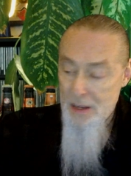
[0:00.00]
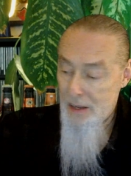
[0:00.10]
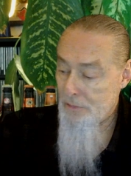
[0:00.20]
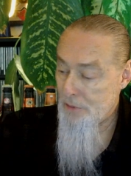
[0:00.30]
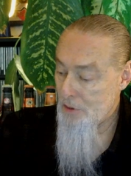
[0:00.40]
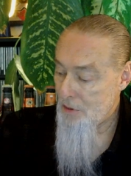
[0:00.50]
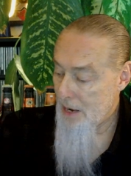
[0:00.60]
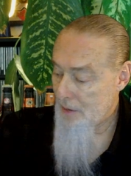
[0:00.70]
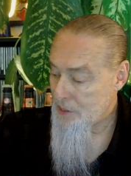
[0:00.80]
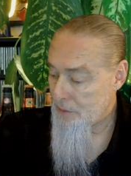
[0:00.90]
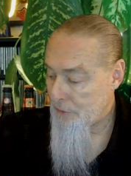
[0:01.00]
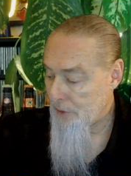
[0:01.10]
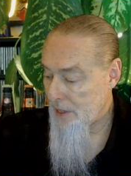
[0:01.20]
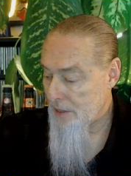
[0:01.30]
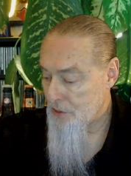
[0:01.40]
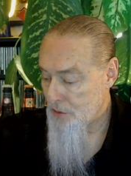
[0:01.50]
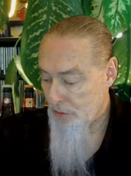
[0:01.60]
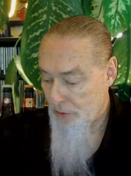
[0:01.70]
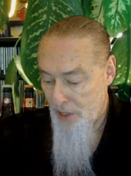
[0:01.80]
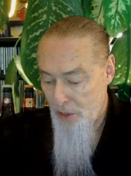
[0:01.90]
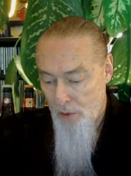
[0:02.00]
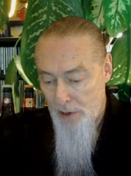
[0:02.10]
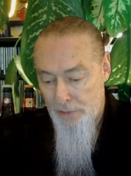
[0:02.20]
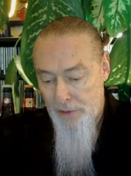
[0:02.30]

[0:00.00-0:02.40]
If you have some friends who really want